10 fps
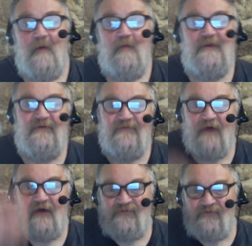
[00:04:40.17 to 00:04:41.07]
which is
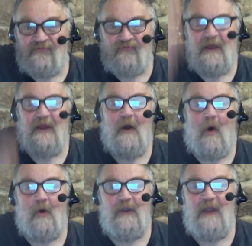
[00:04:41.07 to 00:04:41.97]
a string
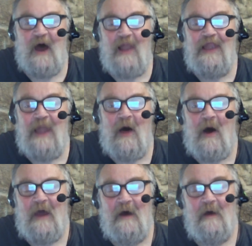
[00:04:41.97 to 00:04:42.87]
on a
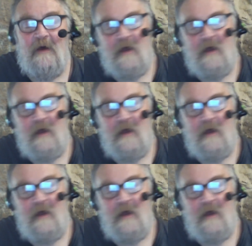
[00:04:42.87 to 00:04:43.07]
lyre.